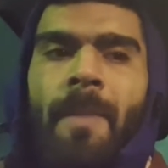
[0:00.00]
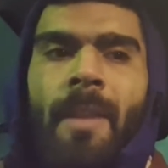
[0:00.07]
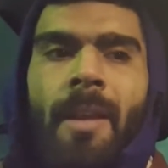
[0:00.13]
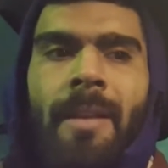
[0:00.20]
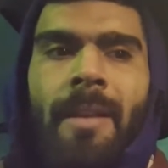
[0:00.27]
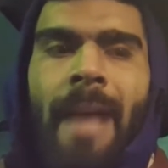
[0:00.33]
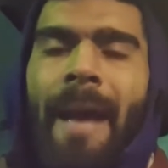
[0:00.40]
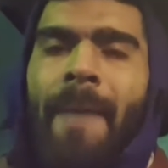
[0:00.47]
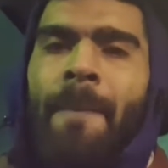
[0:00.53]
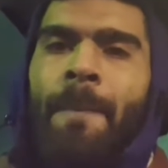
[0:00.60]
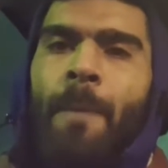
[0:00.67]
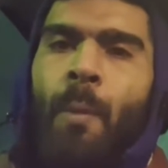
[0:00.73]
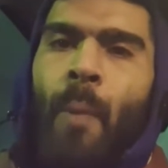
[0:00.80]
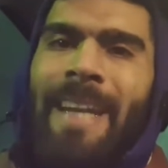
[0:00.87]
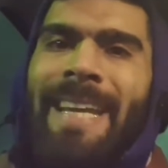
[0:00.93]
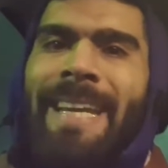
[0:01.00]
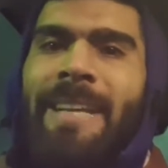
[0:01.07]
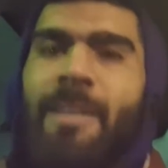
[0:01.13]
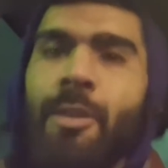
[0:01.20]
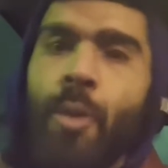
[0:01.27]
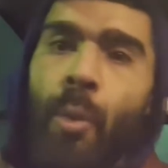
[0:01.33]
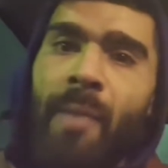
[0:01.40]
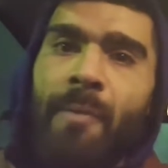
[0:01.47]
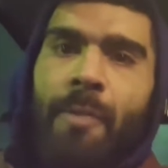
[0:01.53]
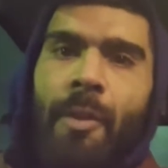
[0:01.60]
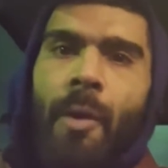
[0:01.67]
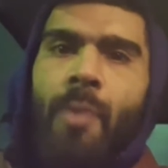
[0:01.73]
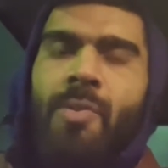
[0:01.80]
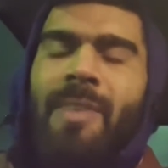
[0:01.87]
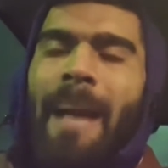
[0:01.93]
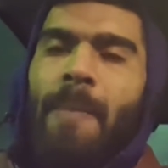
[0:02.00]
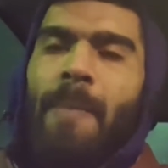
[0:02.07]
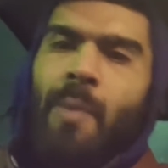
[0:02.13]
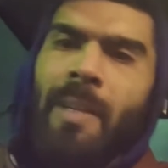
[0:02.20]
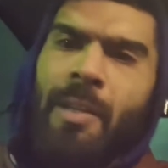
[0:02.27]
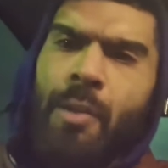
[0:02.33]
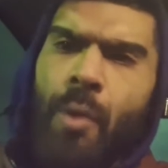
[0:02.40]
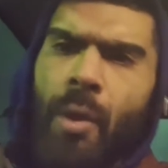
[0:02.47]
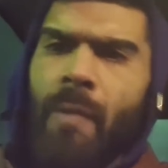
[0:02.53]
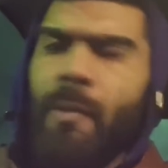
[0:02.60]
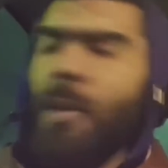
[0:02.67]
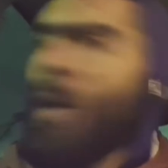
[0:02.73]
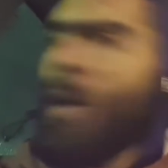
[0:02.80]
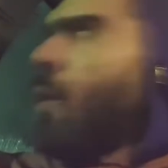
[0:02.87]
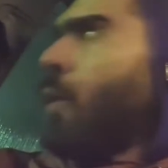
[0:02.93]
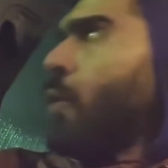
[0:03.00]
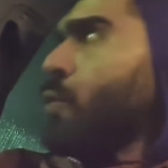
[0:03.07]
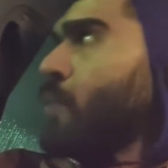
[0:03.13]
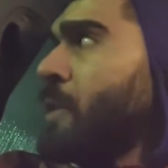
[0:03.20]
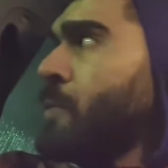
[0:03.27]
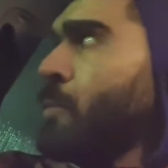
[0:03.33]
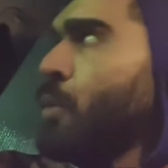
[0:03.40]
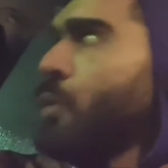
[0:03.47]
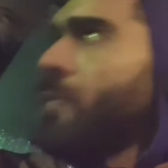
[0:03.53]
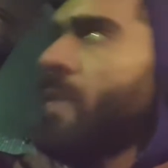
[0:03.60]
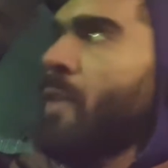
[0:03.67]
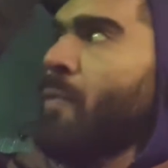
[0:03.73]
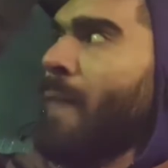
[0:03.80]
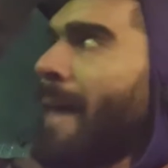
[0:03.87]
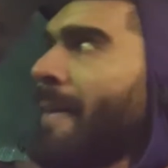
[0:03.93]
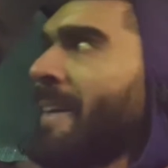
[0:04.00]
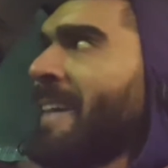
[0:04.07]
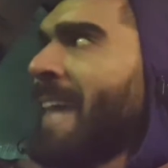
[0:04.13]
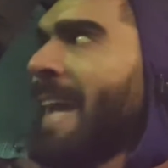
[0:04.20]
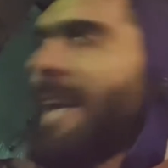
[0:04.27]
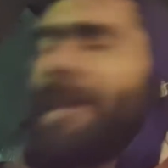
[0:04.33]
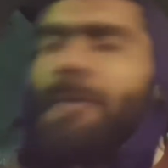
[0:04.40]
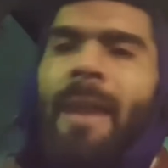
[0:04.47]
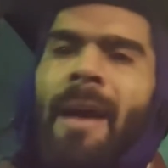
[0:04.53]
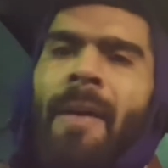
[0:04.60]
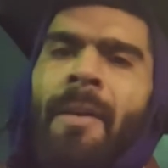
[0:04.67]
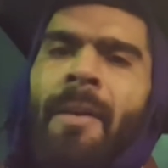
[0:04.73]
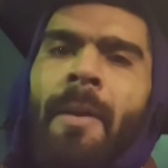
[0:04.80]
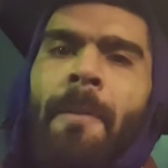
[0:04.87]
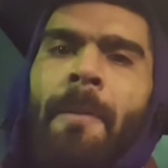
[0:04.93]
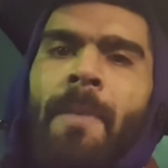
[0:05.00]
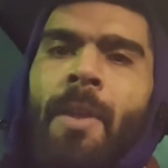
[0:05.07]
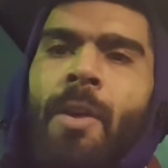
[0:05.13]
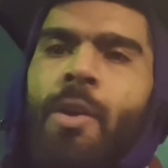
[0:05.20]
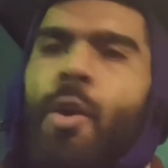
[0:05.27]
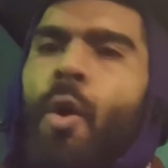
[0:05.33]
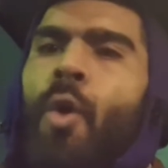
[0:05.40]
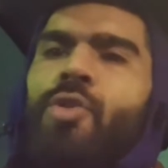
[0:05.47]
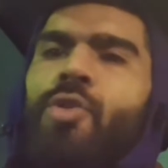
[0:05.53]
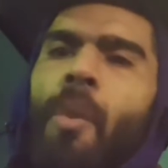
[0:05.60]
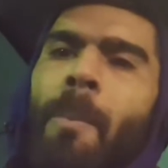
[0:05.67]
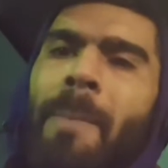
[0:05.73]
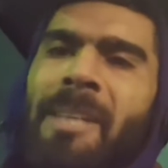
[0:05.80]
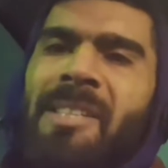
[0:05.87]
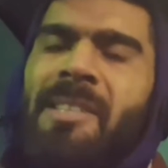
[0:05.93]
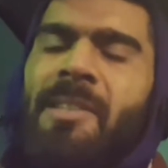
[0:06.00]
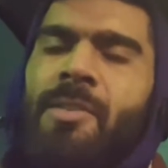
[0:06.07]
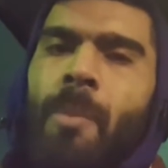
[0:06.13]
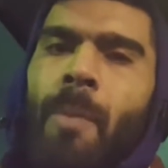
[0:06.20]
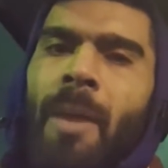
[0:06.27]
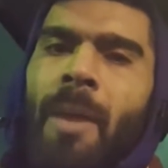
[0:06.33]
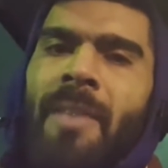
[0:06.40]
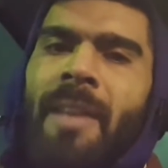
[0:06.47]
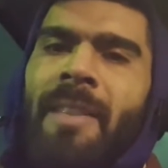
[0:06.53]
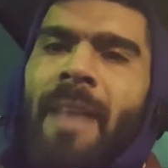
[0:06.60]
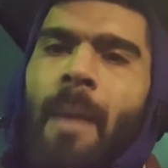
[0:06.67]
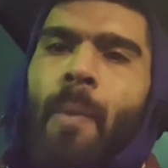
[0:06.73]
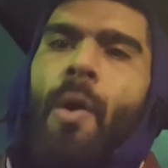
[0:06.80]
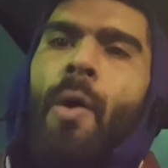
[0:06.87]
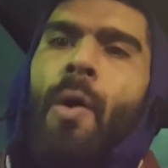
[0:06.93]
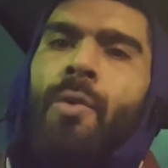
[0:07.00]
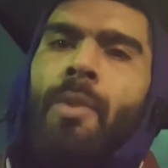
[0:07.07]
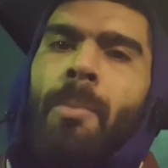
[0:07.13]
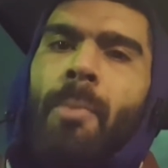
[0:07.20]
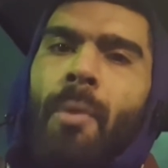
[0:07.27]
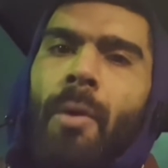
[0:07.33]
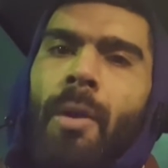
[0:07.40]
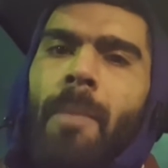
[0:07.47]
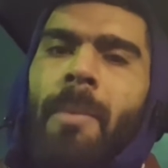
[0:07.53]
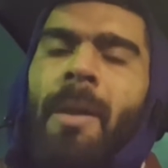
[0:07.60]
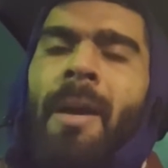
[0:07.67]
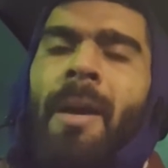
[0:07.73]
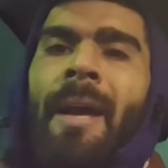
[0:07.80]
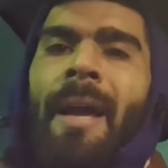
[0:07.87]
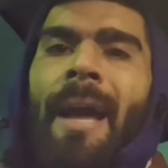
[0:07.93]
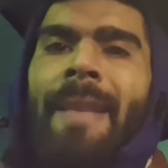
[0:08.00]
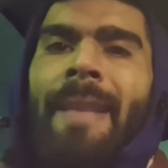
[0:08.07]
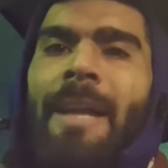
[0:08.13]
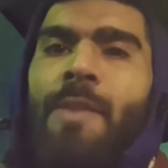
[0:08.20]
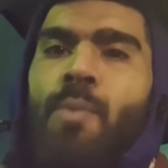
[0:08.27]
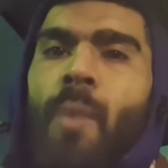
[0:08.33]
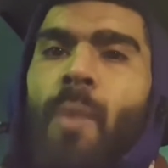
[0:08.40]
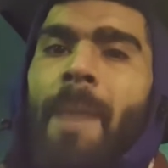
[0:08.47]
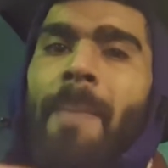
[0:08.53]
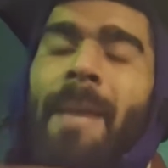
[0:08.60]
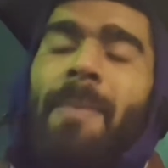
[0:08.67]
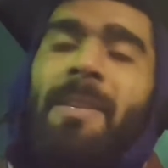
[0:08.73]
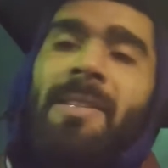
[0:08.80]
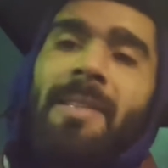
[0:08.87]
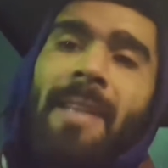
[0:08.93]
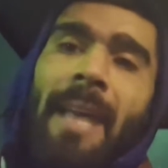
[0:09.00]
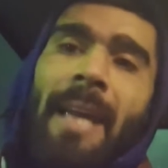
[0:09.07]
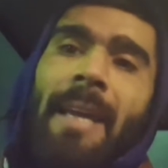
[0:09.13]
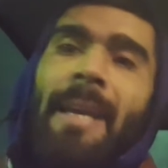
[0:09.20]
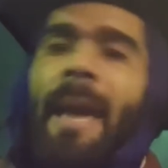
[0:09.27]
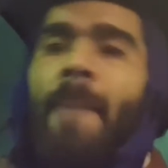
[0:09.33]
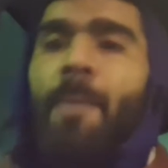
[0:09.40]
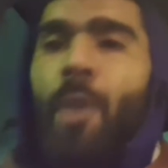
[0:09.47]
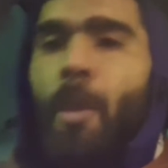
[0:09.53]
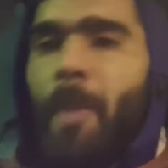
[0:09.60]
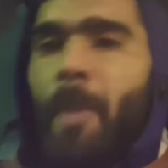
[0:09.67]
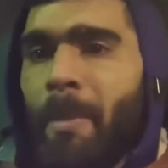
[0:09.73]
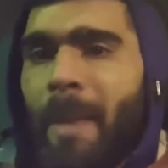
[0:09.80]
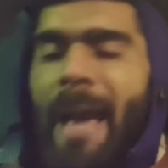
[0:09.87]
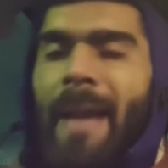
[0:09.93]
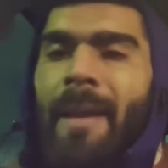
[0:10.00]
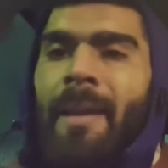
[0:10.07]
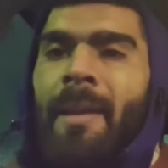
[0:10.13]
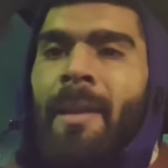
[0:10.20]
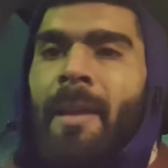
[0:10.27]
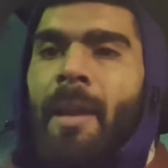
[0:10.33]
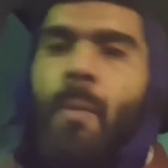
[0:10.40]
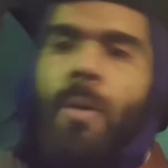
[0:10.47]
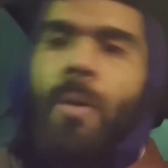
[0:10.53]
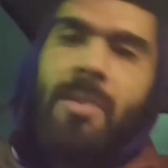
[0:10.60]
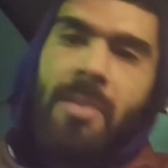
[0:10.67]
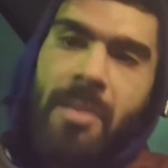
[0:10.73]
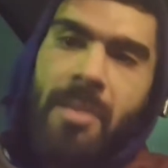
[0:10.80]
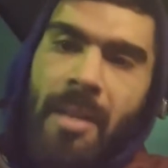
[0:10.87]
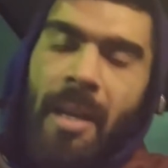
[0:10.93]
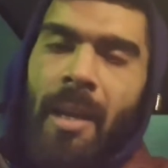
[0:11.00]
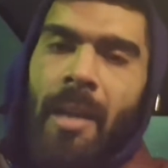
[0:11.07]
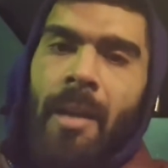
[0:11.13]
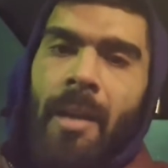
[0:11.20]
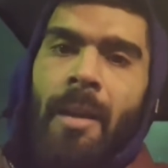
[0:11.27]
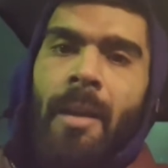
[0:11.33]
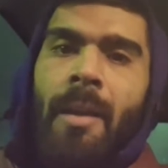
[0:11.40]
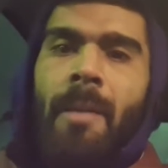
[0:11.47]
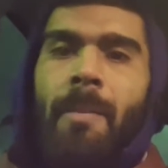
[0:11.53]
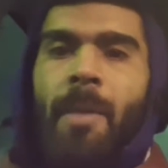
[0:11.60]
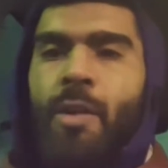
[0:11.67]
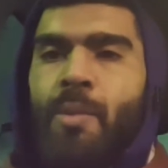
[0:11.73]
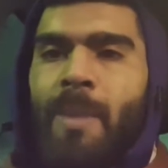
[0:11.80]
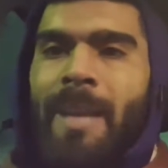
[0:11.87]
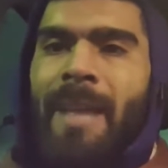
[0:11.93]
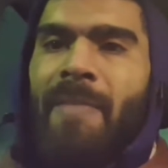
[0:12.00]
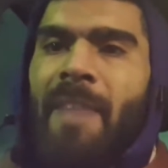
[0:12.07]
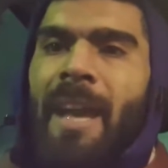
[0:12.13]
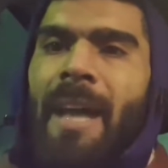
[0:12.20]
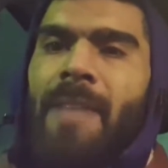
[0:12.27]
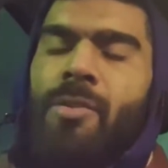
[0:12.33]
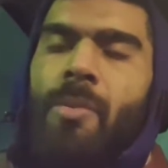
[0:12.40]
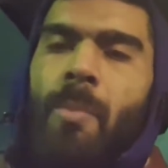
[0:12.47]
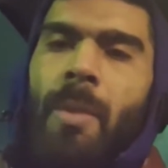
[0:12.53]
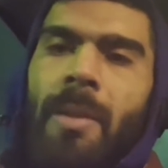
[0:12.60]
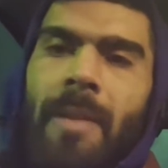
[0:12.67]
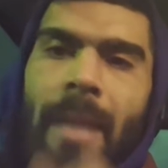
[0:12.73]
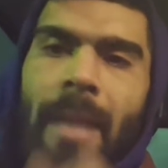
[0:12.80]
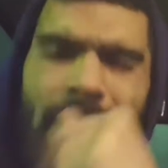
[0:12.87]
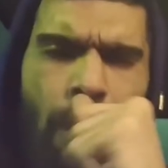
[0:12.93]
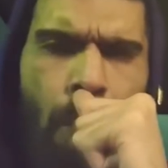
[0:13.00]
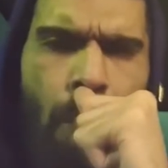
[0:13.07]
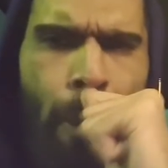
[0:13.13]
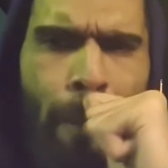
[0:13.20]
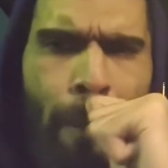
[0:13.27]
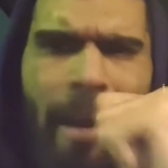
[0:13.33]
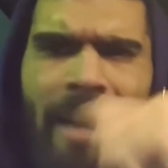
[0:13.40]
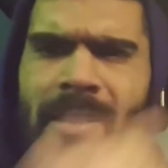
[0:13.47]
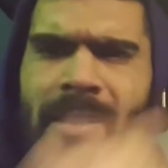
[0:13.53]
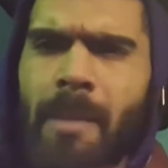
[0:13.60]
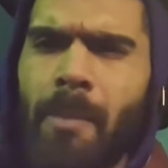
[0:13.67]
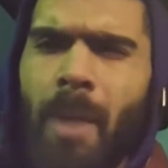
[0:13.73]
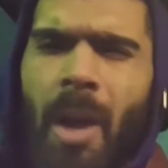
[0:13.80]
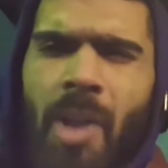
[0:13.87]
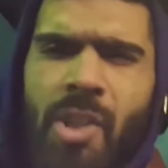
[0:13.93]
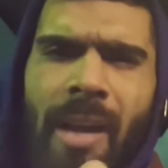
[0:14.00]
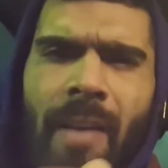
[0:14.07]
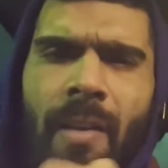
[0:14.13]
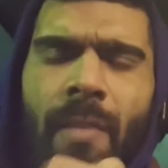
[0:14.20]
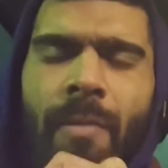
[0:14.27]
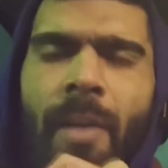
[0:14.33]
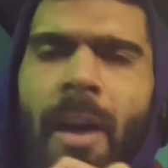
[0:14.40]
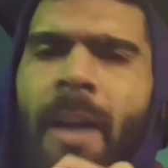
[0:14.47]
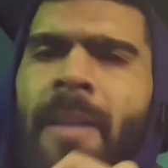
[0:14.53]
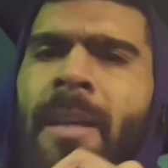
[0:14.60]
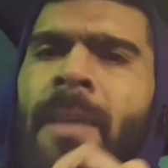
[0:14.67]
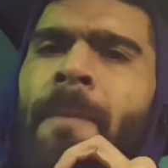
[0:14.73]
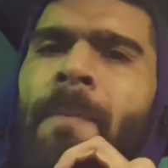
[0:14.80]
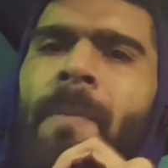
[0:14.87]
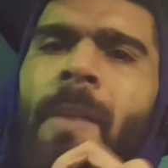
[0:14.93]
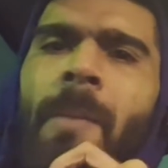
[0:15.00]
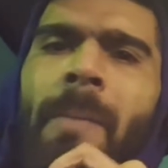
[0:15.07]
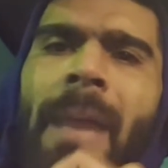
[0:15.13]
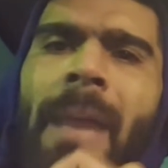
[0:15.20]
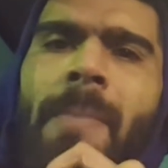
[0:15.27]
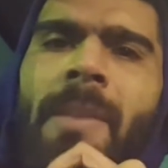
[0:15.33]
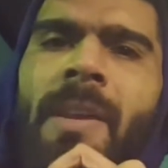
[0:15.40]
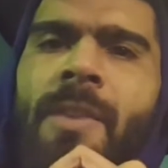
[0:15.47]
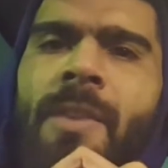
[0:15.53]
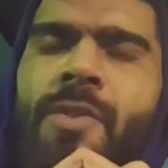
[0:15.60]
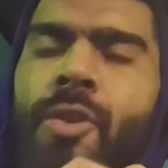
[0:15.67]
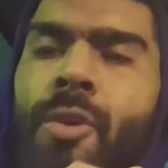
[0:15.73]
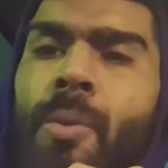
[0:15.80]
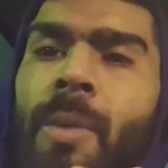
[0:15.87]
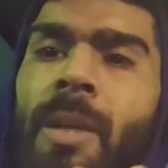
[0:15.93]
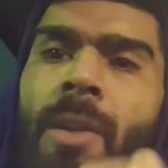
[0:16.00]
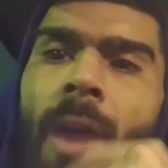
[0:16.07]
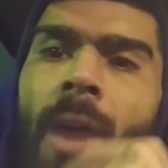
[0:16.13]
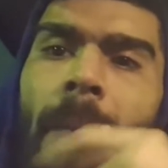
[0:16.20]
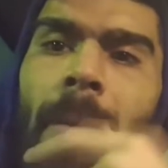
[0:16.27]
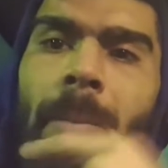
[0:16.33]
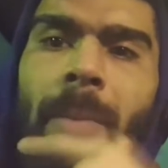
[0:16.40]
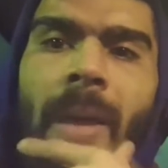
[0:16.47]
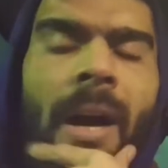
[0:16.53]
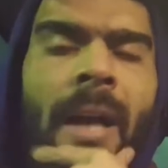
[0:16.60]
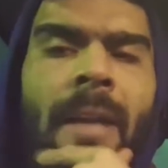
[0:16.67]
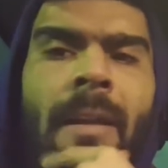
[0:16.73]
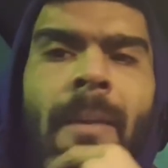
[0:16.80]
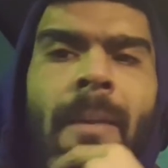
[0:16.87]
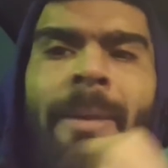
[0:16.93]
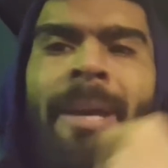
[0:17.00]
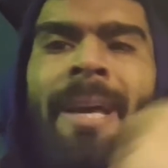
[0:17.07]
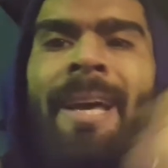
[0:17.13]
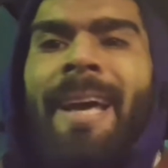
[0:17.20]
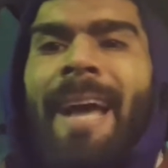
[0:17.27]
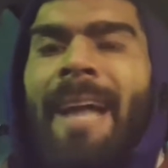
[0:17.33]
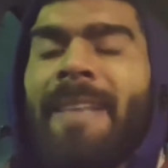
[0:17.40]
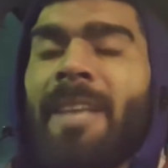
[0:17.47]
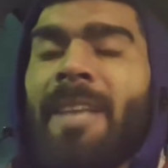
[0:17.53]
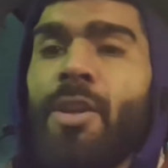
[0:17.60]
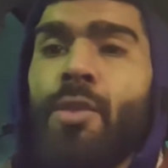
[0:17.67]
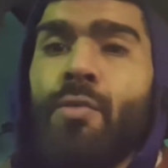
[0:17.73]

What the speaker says: that when he is looking for those gaps, when he's looking for the holes, when he's moving around and getting around, you're also missing someone then that will hold the ball up. And that's why maybe today it kept coming back. It wasn't sticking because we never had someone there. So I wouldn't mind seeing Martial, Cavani maybe in a 2 with a diamond behind them. And then you